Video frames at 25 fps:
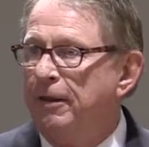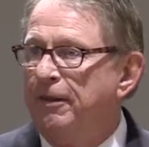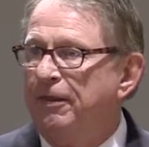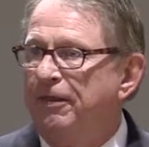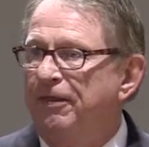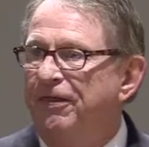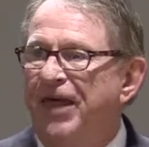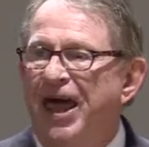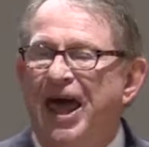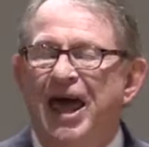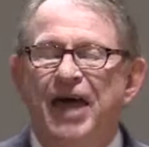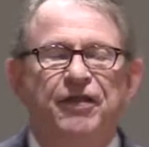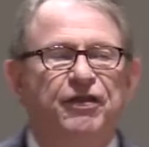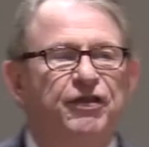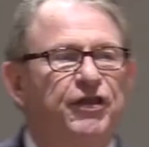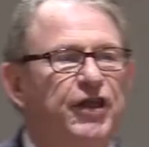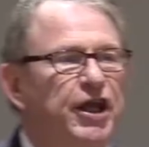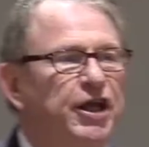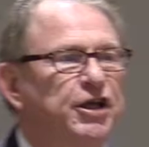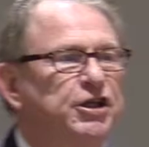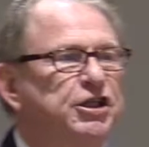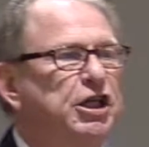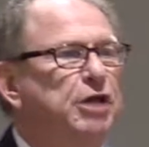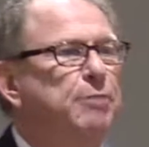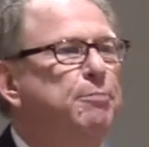that
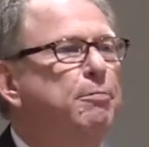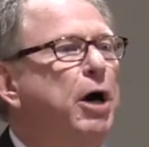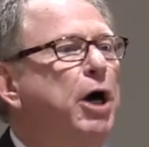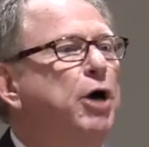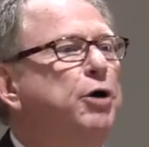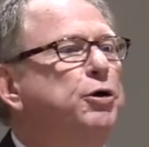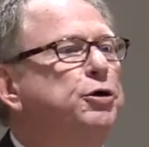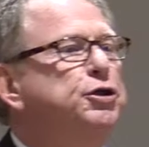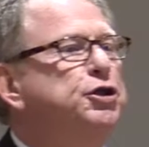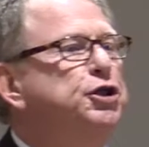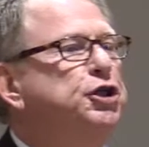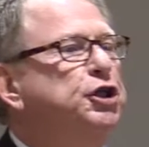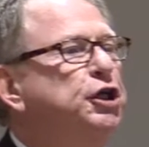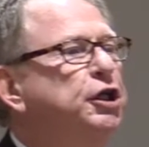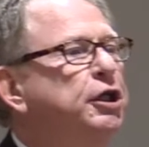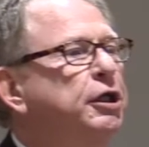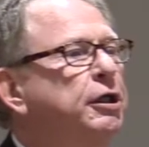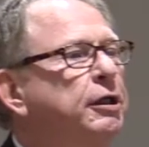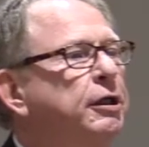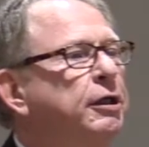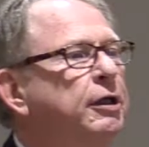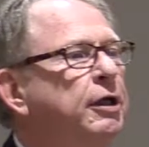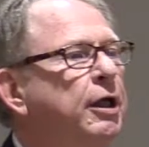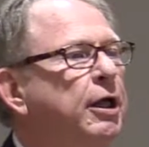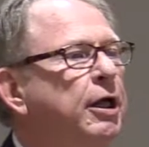this
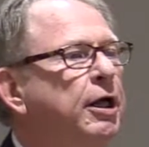emotion